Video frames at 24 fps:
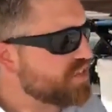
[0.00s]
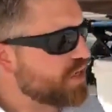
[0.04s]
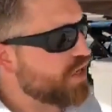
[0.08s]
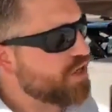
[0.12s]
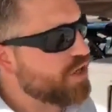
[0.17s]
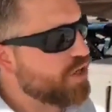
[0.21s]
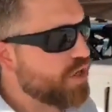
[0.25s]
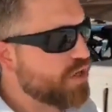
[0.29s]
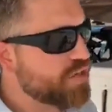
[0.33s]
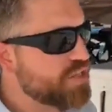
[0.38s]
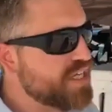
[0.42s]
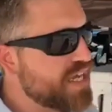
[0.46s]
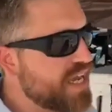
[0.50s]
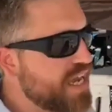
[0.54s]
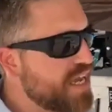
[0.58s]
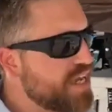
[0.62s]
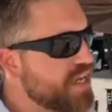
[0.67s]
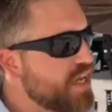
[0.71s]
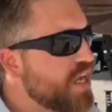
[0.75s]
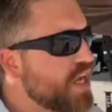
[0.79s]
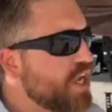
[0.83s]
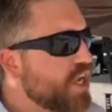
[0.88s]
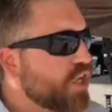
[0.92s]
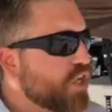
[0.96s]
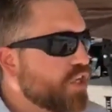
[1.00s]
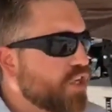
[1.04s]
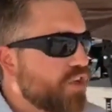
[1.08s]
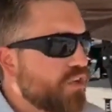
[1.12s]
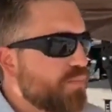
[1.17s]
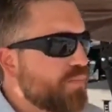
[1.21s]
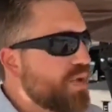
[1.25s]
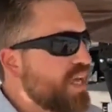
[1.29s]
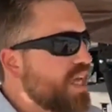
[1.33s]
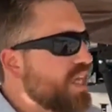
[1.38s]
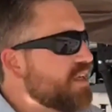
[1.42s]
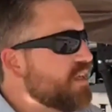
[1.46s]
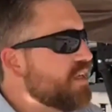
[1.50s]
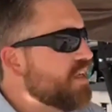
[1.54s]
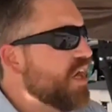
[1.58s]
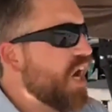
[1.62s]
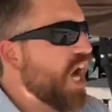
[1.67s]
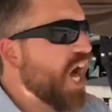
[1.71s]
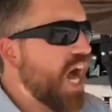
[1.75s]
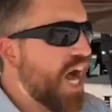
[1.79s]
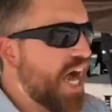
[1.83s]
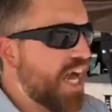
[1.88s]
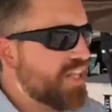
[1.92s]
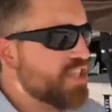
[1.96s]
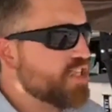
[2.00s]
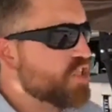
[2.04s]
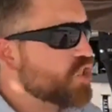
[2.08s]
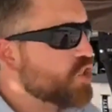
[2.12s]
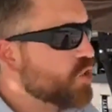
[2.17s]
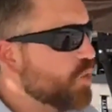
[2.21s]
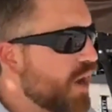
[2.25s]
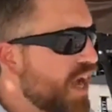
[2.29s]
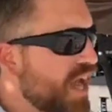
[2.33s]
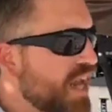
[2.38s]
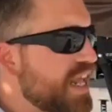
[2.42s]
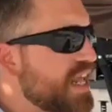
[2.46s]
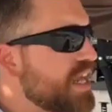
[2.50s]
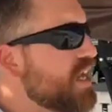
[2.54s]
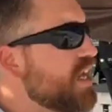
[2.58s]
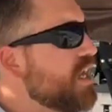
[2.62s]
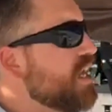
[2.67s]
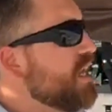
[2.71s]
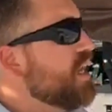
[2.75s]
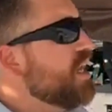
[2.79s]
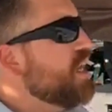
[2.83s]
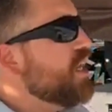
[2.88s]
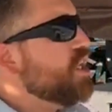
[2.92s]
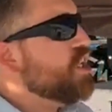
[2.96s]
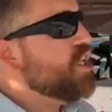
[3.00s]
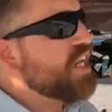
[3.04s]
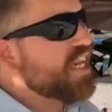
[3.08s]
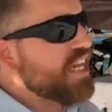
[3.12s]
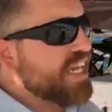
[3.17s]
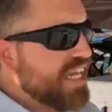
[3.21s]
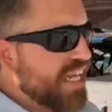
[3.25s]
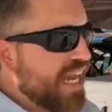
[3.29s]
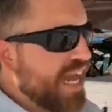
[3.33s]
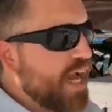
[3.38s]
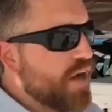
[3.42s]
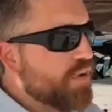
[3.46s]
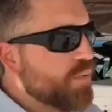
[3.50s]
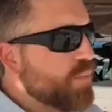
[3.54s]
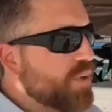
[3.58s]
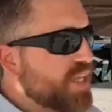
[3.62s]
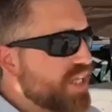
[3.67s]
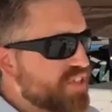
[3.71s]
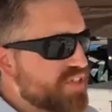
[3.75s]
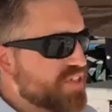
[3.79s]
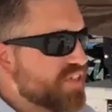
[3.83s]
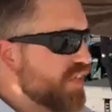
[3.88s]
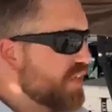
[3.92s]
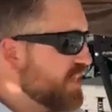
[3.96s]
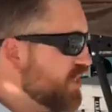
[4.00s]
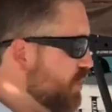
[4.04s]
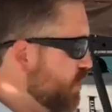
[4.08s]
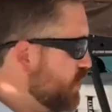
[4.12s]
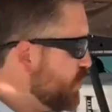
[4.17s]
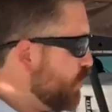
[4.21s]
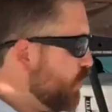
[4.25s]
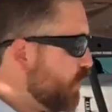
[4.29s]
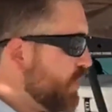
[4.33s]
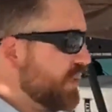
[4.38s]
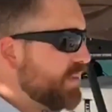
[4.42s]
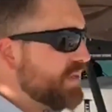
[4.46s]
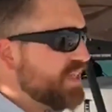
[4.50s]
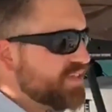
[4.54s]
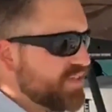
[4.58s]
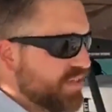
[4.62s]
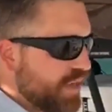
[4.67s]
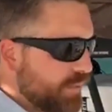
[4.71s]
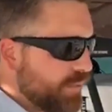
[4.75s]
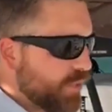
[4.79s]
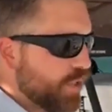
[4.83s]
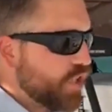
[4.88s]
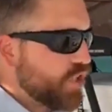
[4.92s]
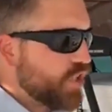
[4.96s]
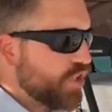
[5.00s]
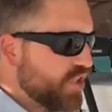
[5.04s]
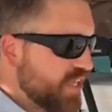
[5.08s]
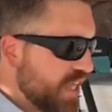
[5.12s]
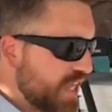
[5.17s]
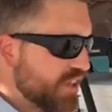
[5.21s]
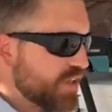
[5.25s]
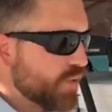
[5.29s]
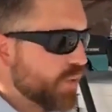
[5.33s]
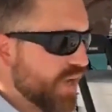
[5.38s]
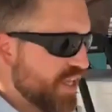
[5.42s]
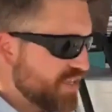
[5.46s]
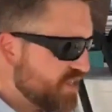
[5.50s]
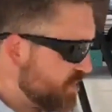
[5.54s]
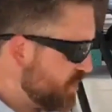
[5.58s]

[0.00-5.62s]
all day, you've been hot, sweaty, you need to get out, get some, you don't want to be sunburnt, you're taking the wetsuit